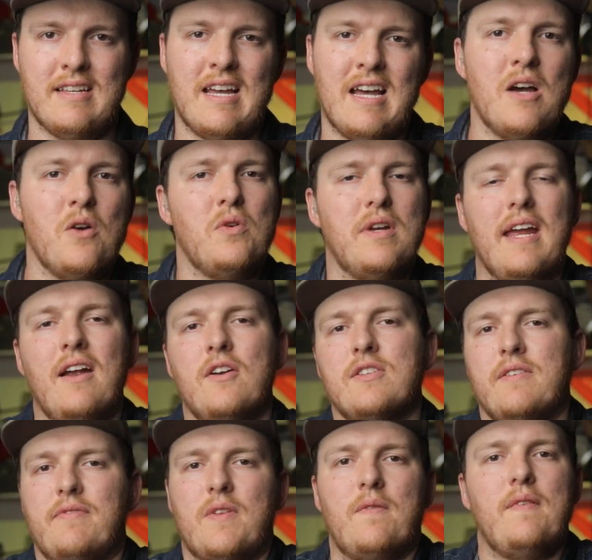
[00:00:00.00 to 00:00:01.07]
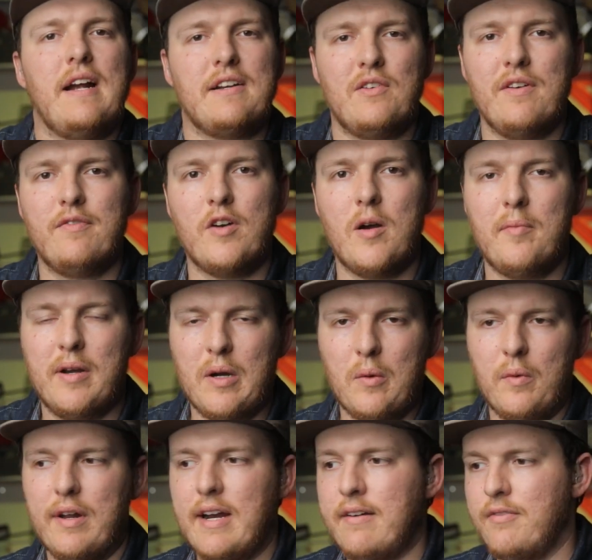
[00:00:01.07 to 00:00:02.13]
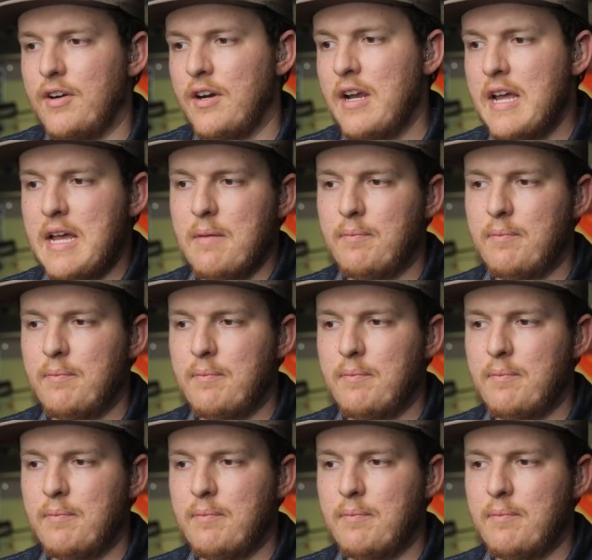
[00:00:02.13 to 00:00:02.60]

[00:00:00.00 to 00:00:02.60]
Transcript: who cares if they're factory farming or whatever,